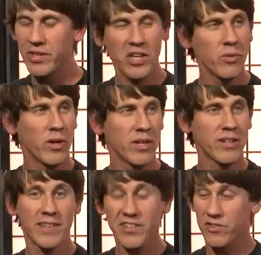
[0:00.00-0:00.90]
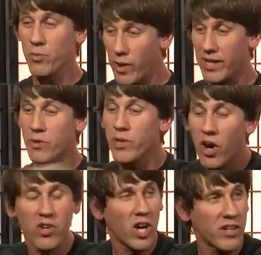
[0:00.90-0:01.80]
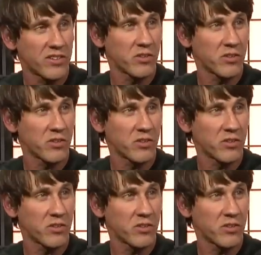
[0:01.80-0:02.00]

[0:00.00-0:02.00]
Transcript: another one because that's the way that we all got to